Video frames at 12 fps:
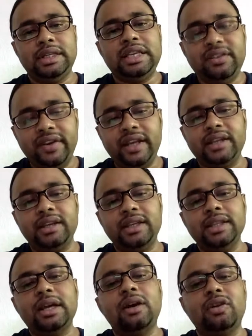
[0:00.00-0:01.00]
Even
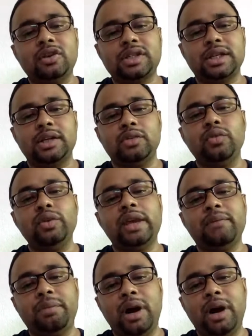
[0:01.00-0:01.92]
in the ocean, we have